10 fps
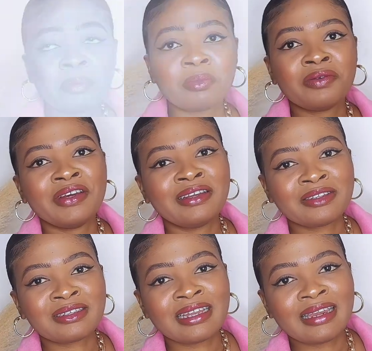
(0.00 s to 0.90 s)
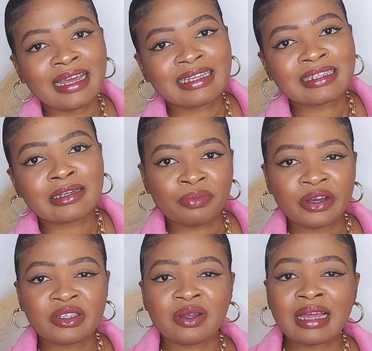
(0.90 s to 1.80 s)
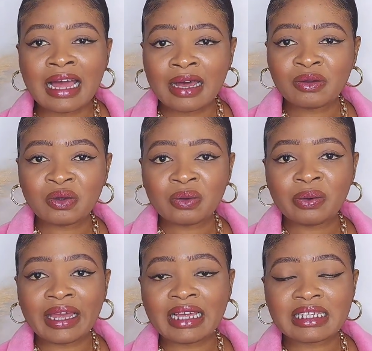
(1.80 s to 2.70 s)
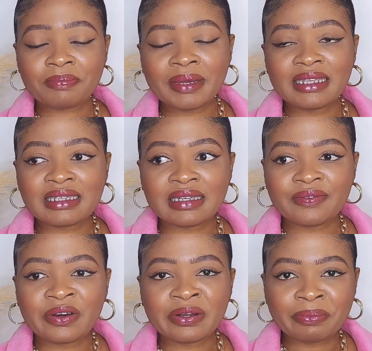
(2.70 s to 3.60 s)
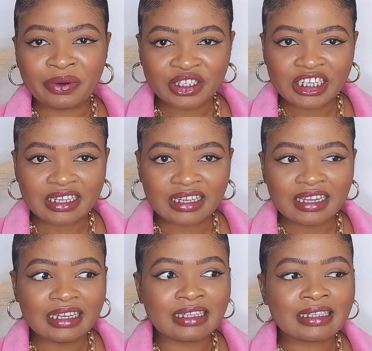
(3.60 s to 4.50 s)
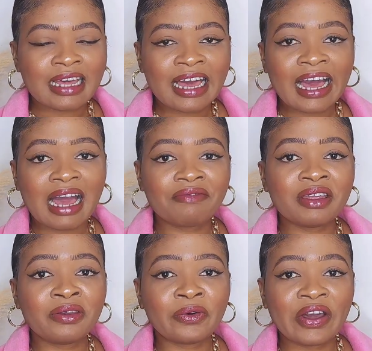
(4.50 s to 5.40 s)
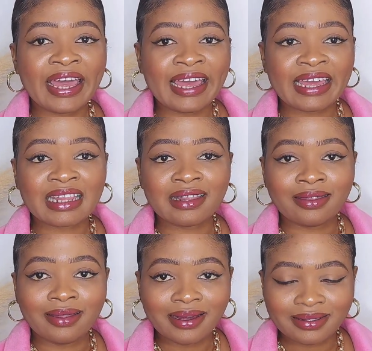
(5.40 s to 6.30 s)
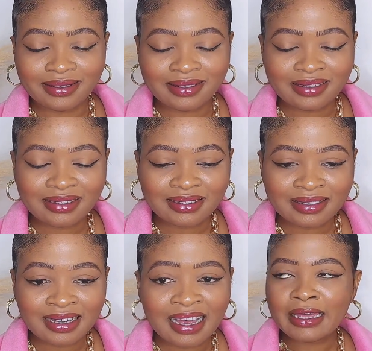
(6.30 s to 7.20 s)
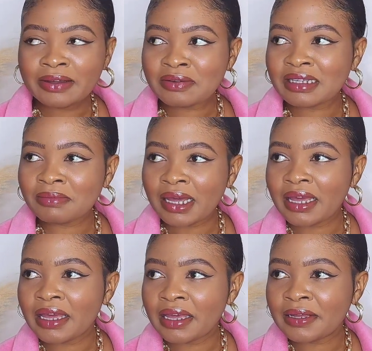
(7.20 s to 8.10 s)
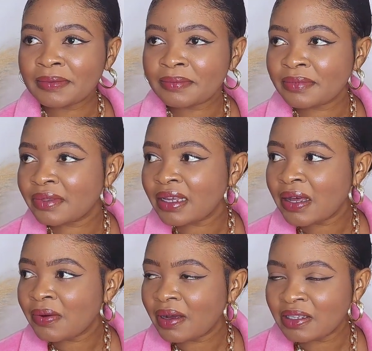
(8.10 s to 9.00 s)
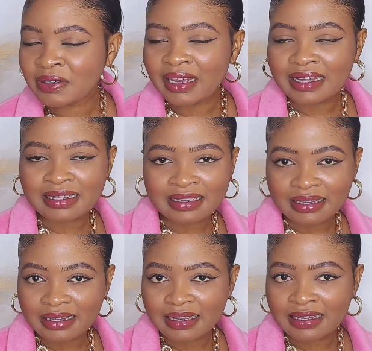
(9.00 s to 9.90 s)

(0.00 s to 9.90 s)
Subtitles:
Moving on to the next point on how to look expensive on a budget is having your hair done. Can you all see my hair? What do you guys see?